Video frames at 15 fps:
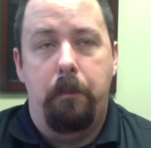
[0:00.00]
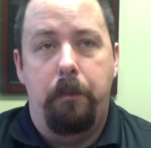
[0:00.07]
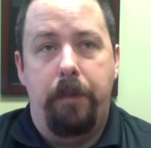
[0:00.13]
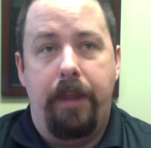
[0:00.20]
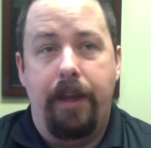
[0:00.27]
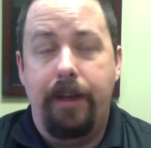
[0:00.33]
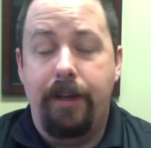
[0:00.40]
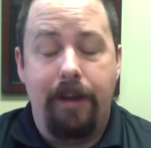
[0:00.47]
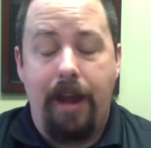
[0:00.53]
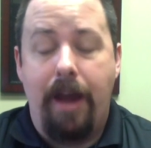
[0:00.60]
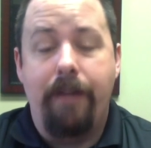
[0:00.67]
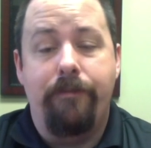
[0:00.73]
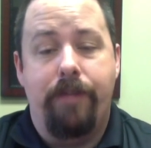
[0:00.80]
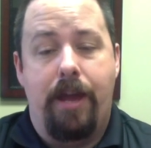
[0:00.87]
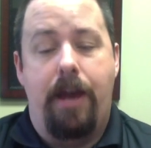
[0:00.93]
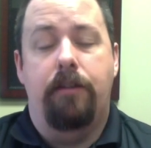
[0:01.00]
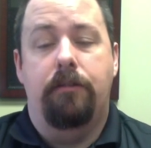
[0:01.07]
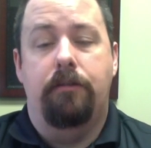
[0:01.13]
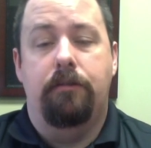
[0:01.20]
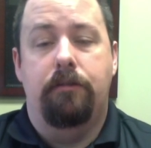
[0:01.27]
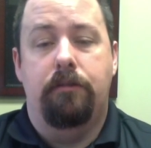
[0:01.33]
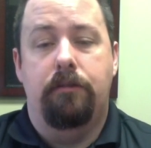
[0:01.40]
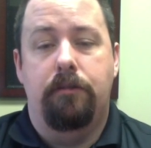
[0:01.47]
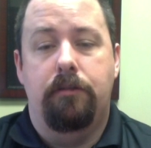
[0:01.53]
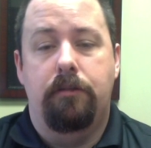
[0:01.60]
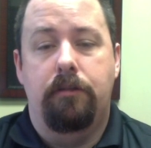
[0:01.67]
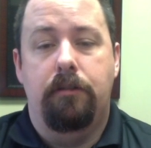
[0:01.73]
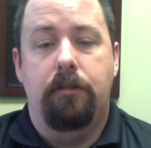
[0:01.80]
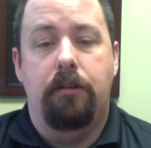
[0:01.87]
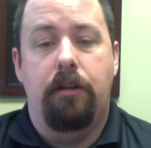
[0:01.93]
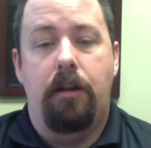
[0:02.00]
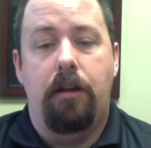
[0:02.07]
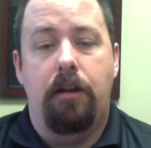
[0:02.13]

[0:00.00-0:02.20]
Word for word: They didn't have that.